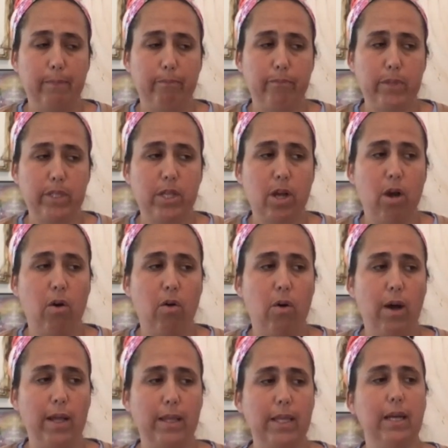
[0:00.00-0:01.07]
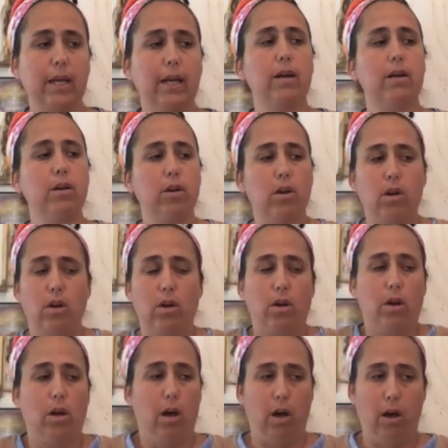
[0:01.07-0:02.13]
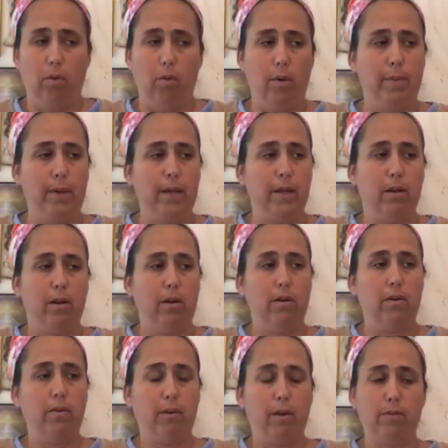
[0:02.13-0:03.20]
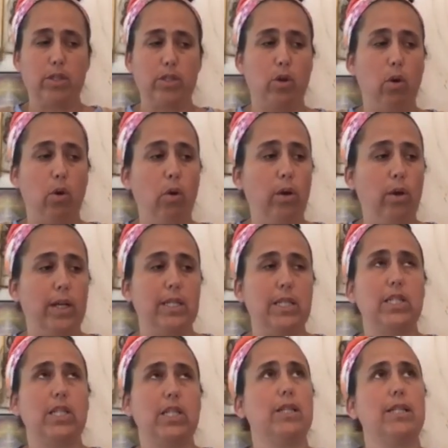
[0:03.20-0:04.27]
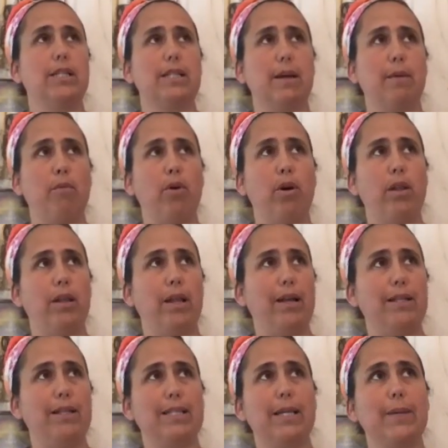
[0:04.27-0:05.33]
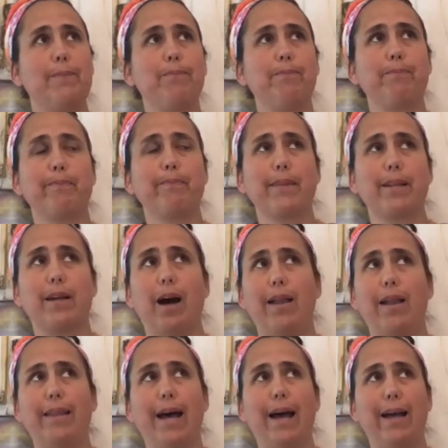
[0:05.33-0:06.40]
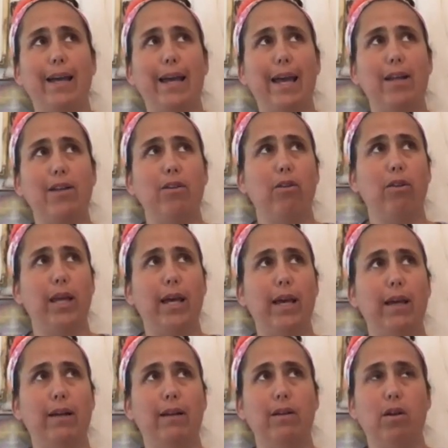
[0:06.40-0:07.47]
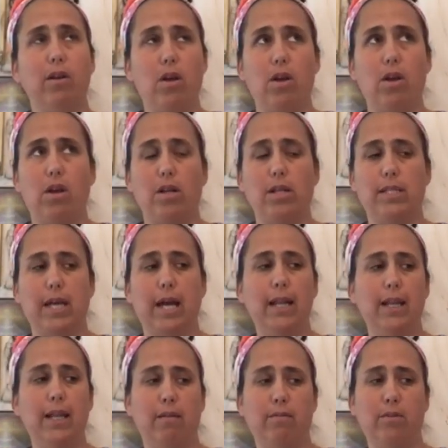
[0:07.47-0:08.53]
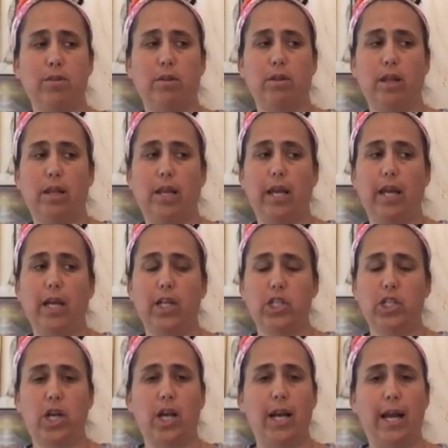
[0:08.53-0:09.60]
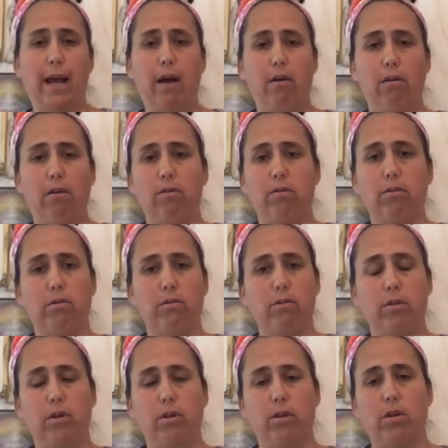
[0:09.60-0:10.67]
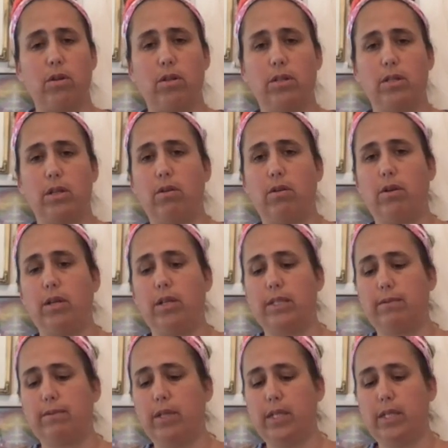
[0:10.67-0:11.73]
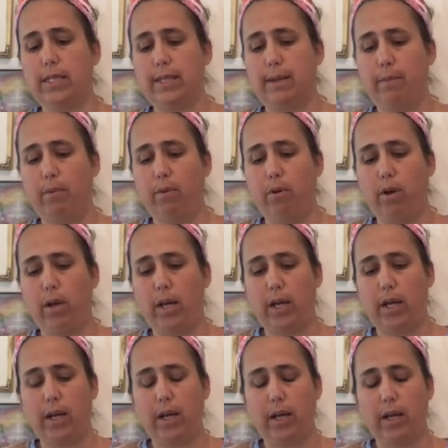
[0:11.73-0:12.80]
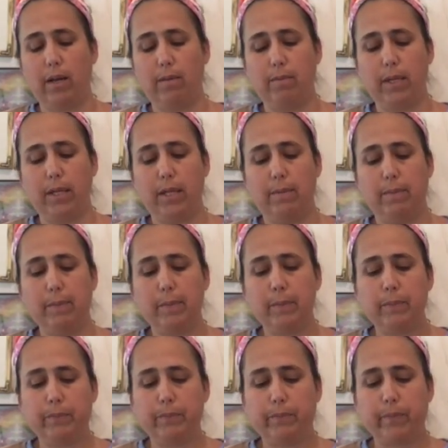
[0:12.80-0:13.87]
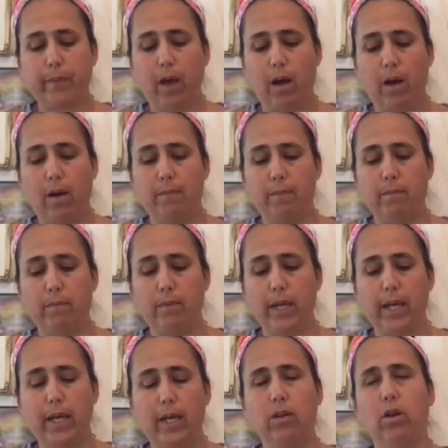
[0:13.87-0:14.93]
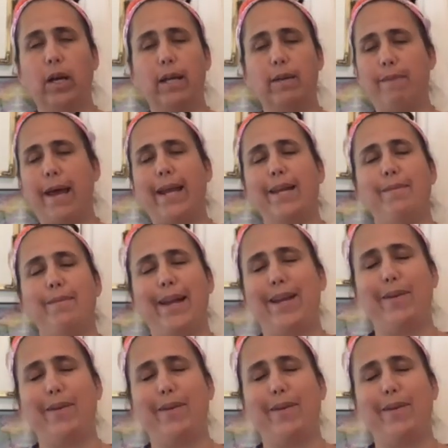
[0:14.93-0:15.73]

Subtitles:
So I think a woman of soul is just someone that's got that candle lit inside them so that they can shine out. So it's really simple, and it can be, it can look in many, many